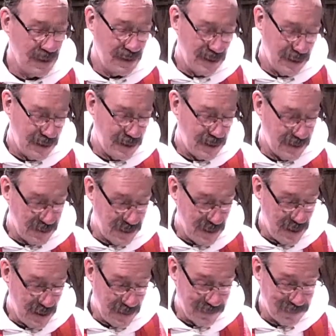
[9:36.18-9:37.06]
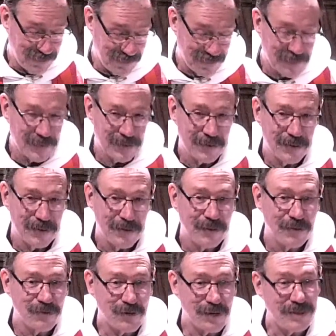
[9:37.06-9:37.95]
and um,
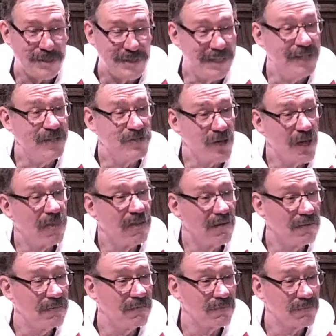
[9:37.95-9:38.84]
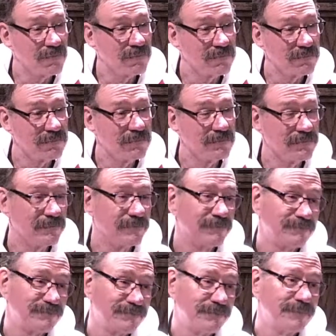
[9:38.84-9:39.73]
trusting each other
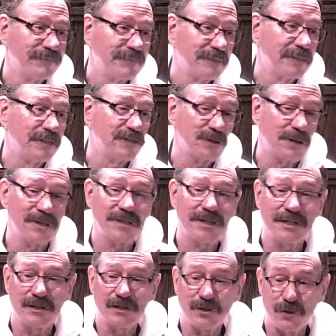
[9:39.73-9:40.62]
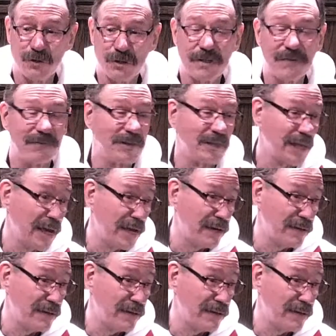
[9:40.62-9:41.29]
and trusting the source of the light.